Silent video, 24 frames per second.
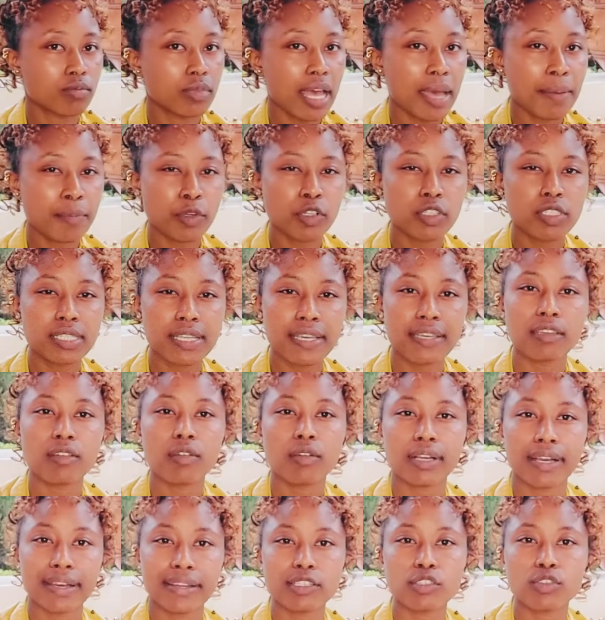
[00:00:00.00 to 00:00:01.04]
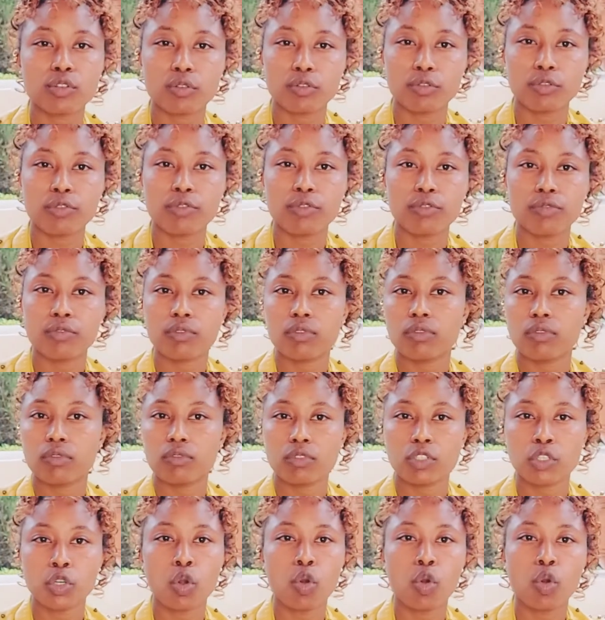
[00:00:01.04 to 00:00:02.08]
I'm not saying you cut off
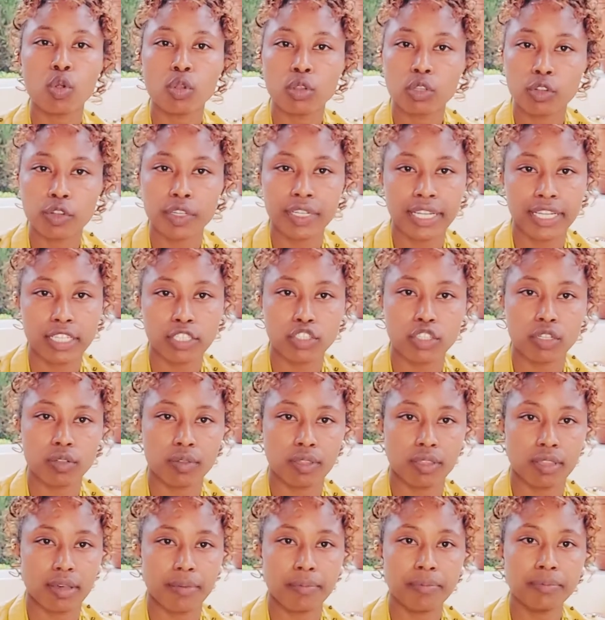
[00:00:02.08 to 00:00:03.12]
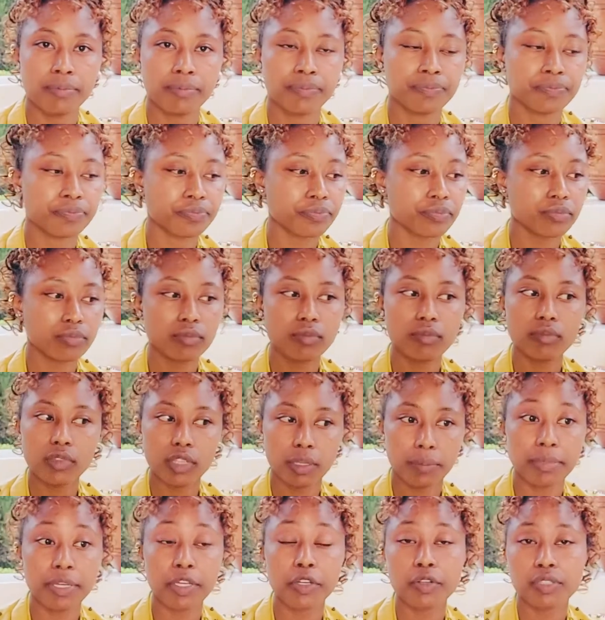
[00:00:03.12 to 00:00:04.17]
your whole connection with them,
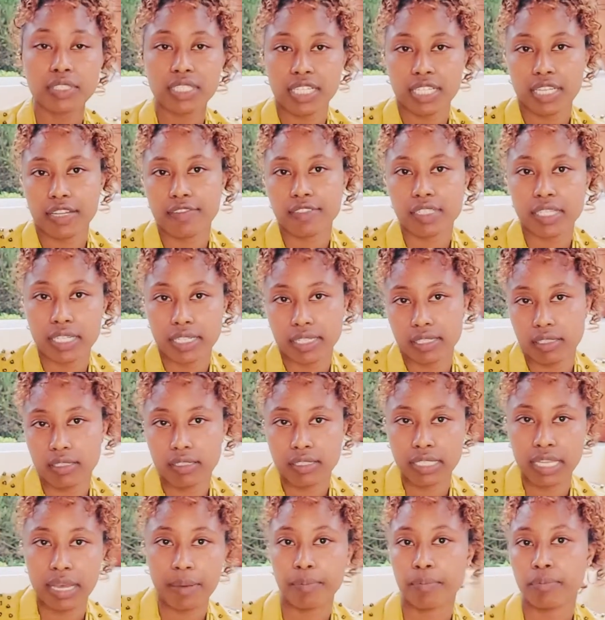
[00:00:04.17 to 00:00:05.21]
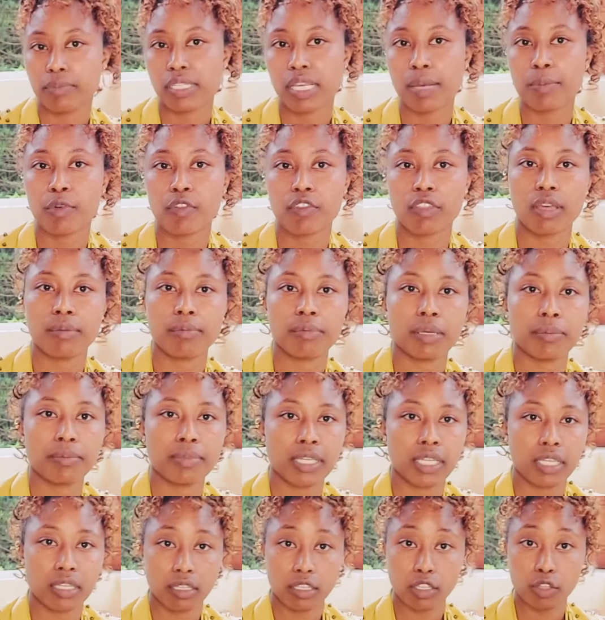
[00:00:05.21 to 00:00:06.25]
because as I've said, some of them may
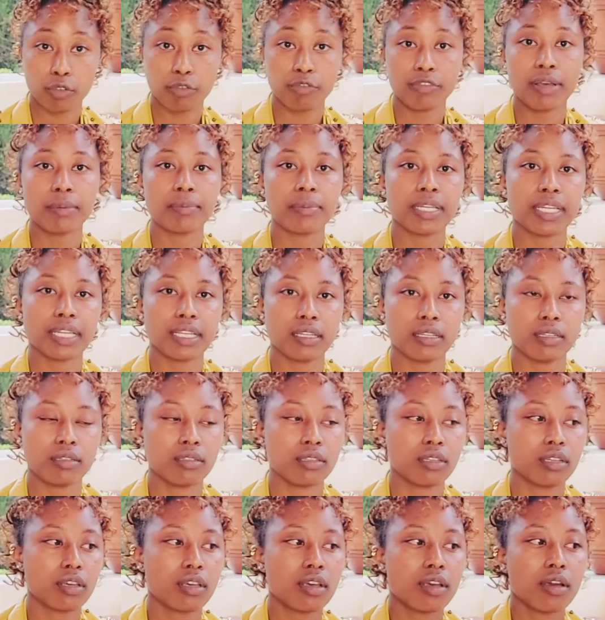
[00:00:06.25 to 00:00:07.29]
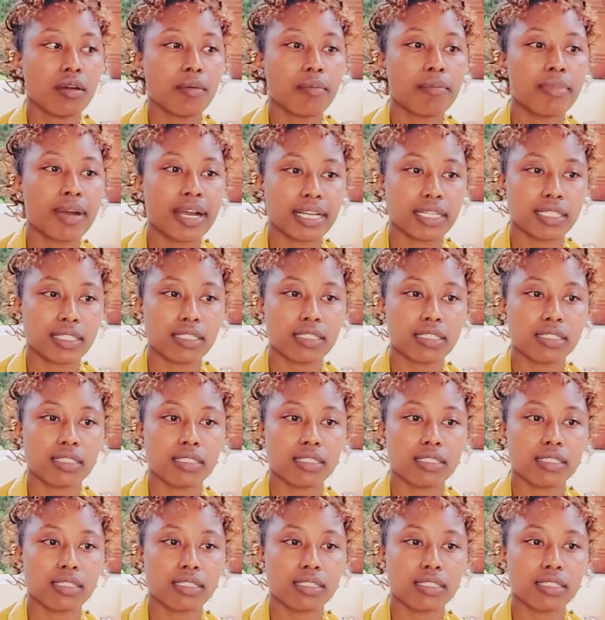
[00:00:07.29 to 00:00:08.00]
be your family, but